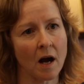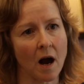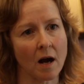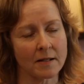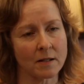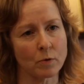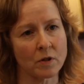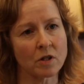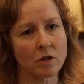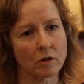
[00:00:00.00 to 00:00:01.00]
us
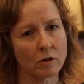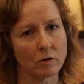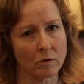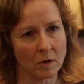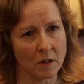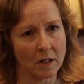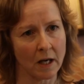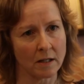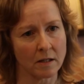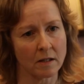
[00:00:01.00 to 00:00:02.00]
was to
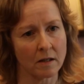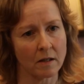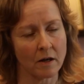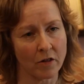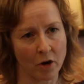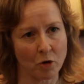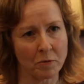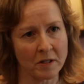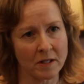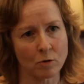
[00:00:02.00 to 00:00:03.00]
get a
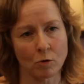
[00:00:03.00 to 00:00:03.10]
therapist,